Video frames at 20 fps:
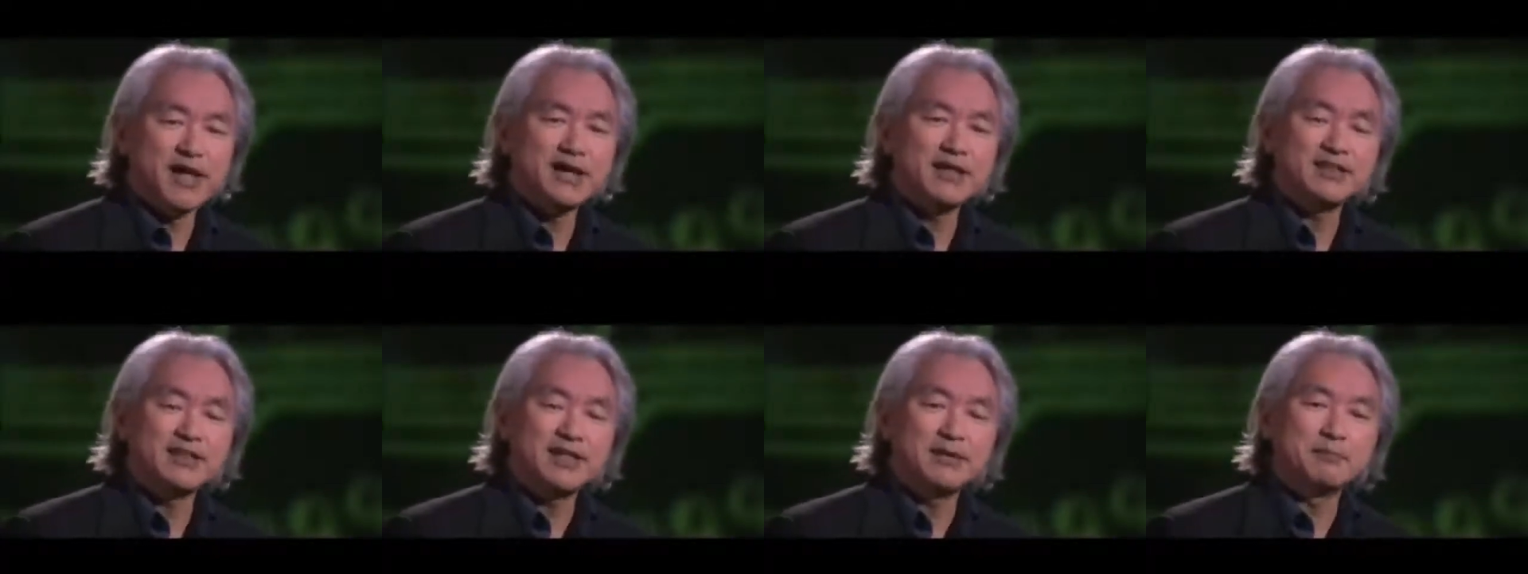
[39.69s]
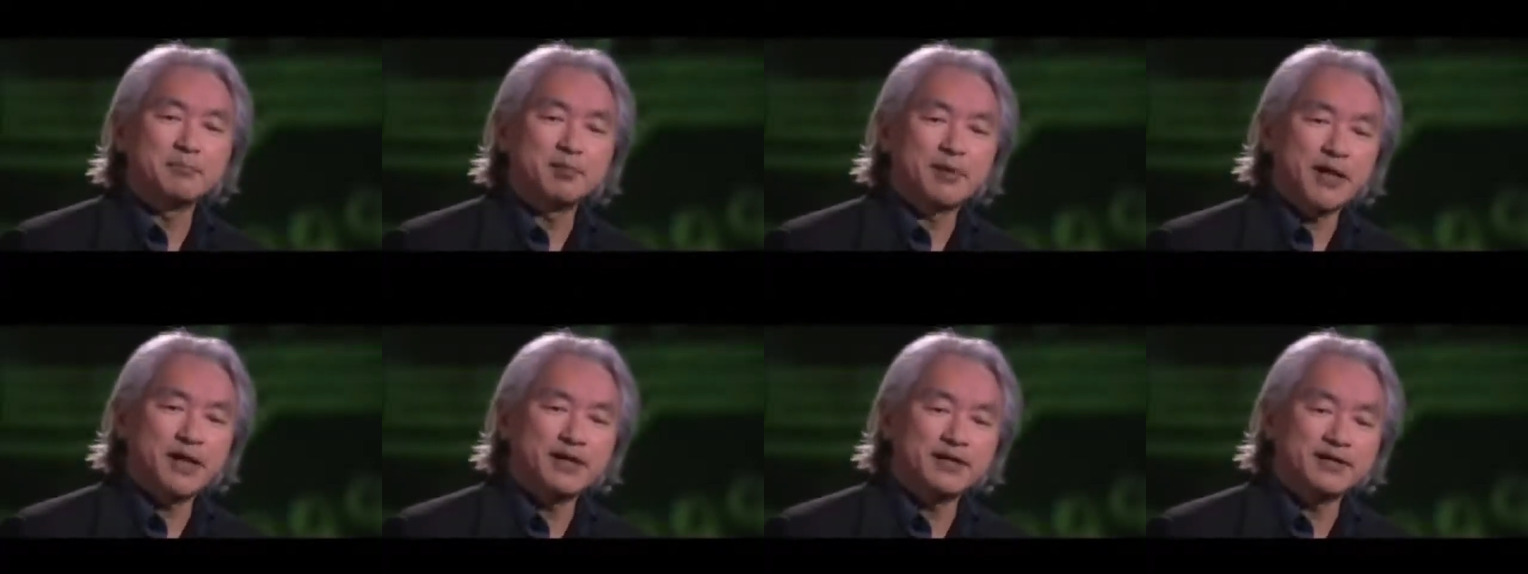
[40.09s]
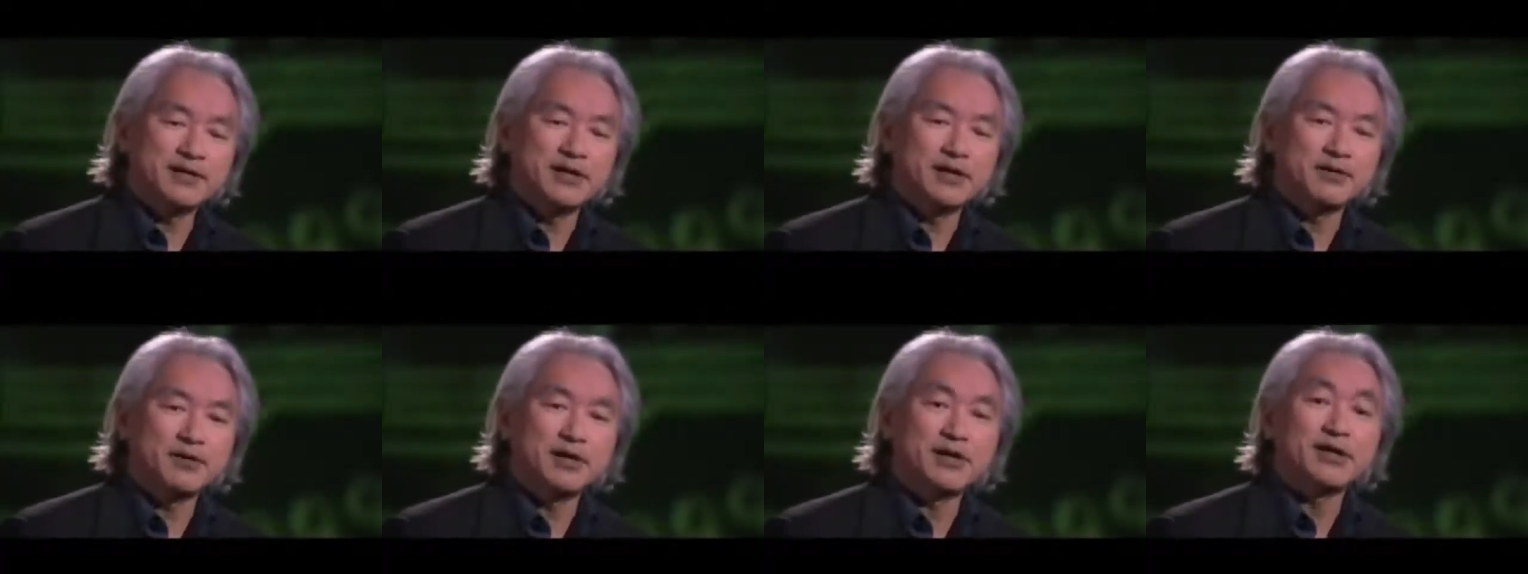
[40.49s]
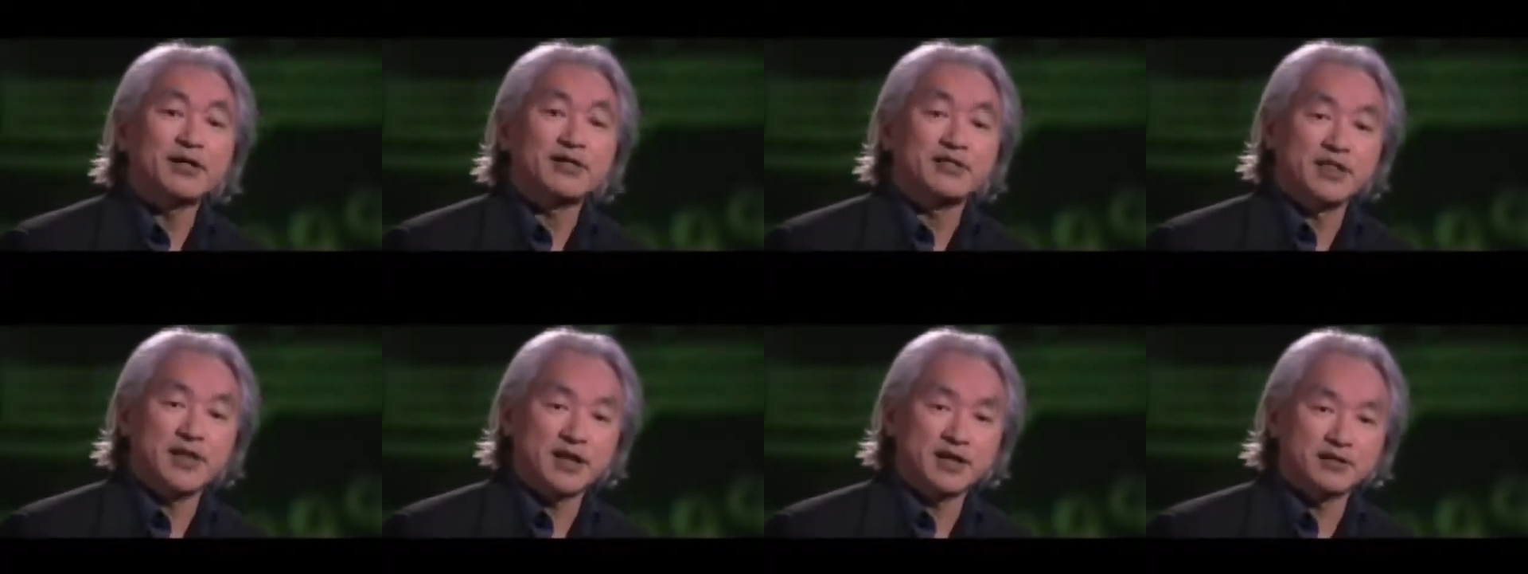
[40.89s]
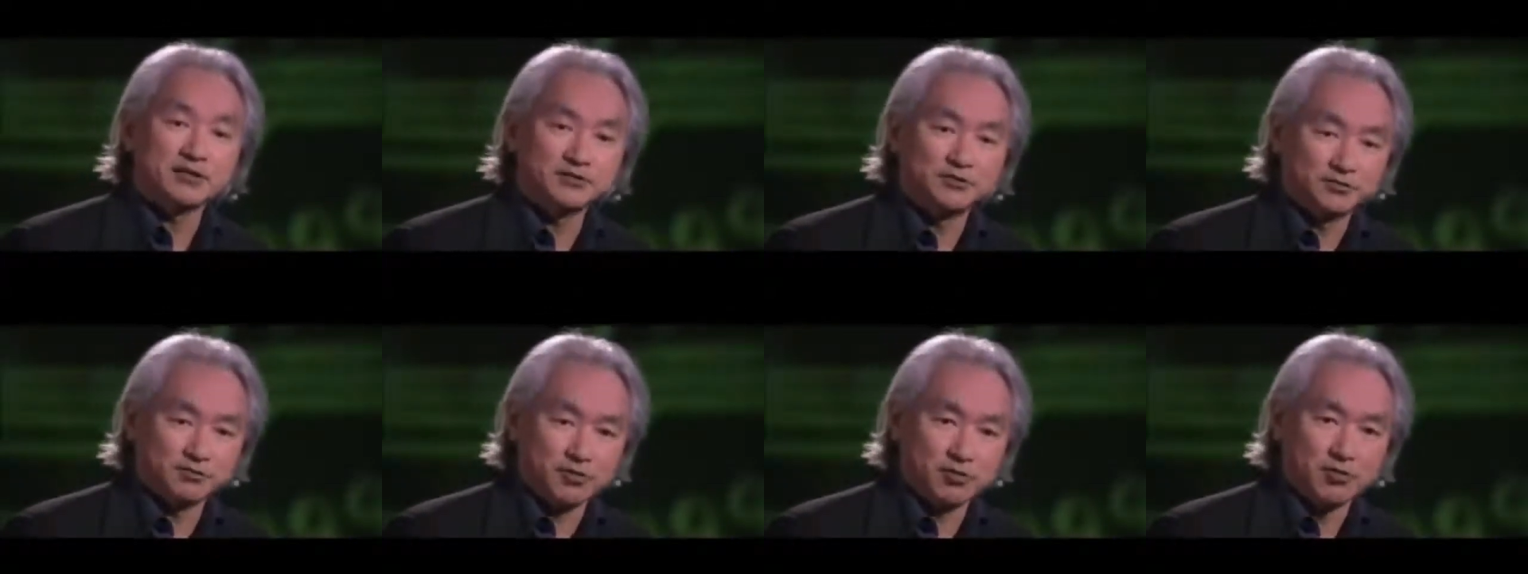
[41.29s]
Anything planetary, they
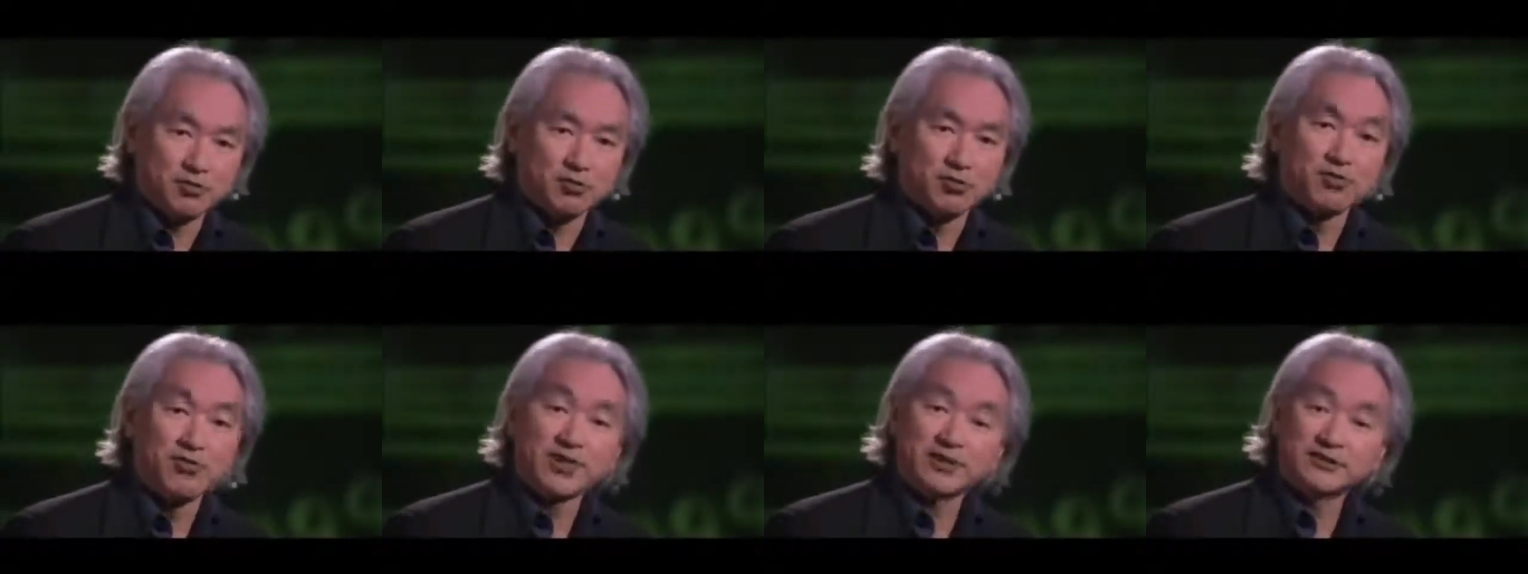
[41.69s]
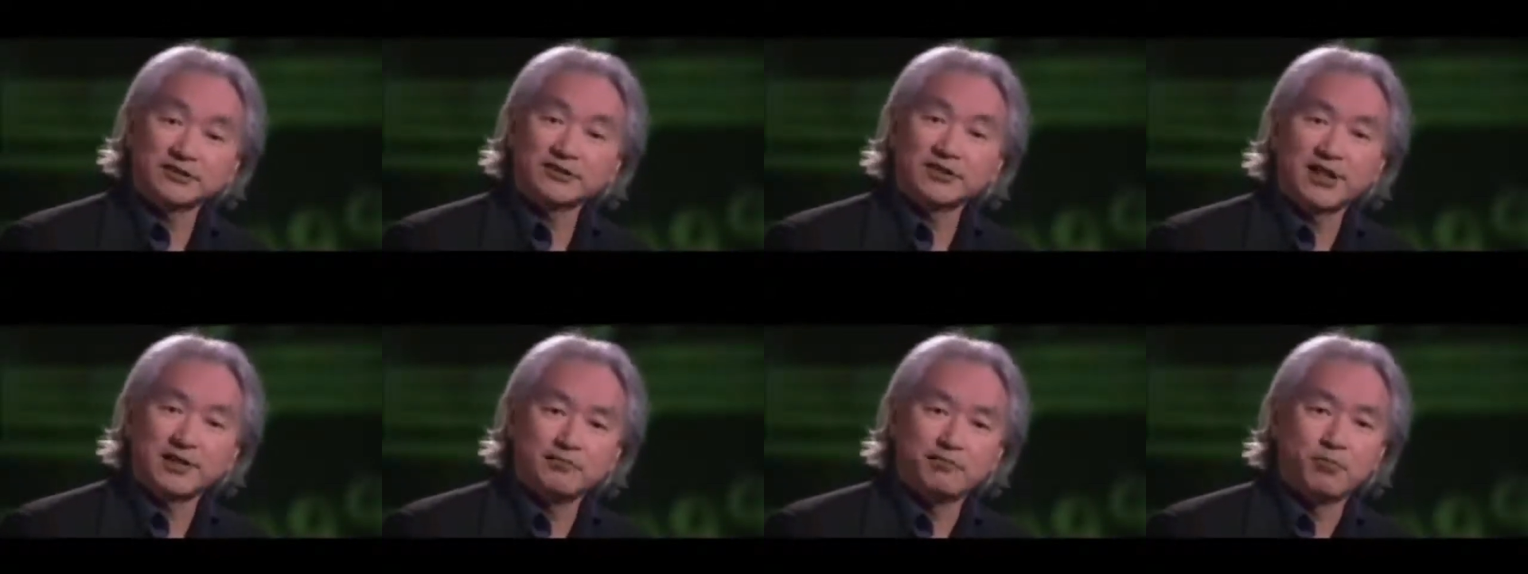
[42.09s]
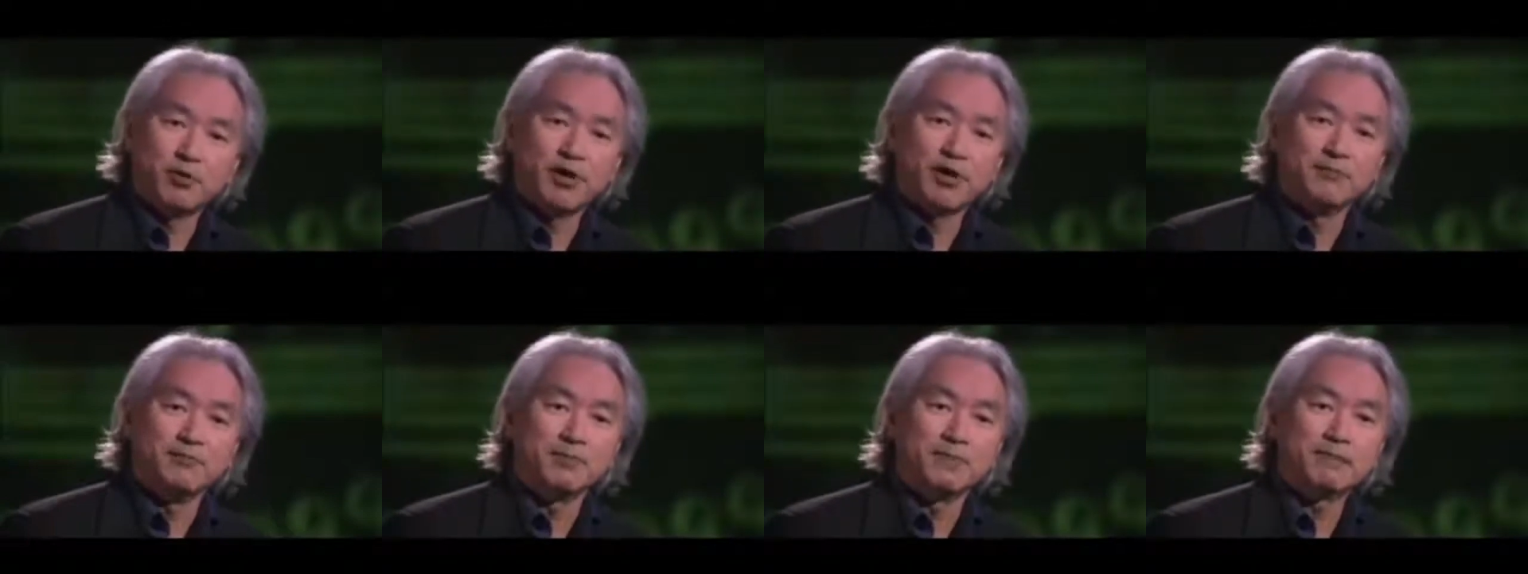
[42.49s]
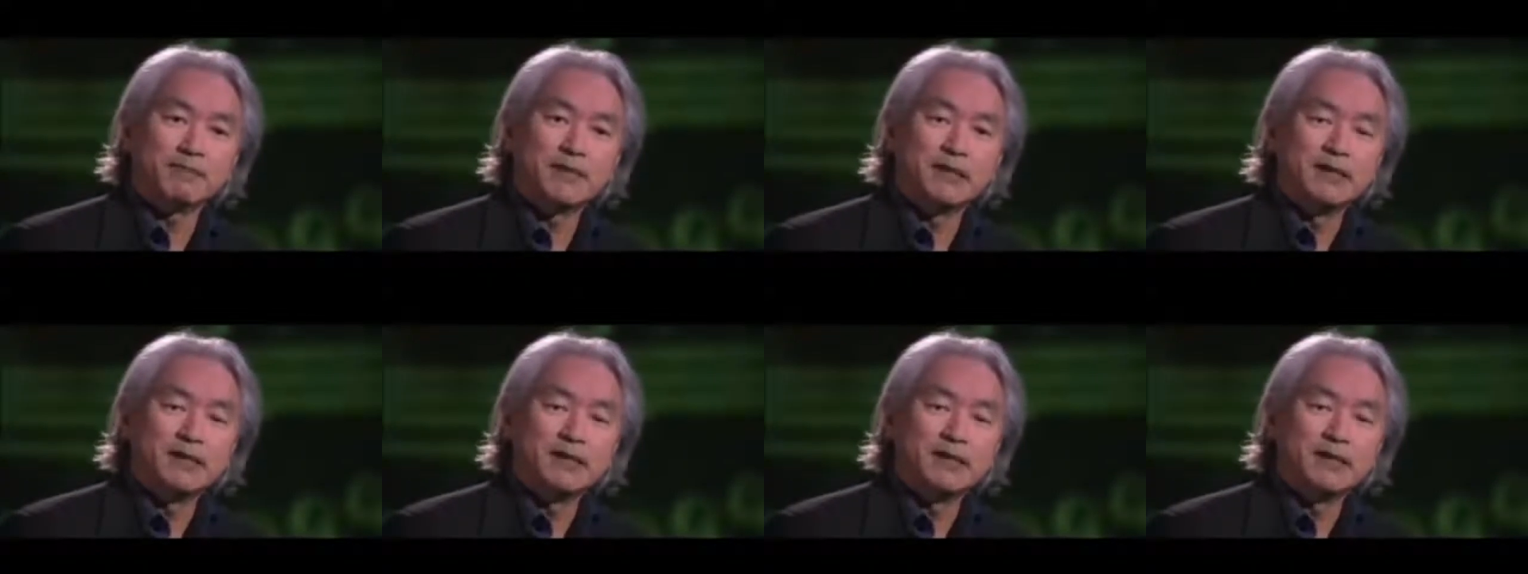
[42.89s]
control. That's type 1.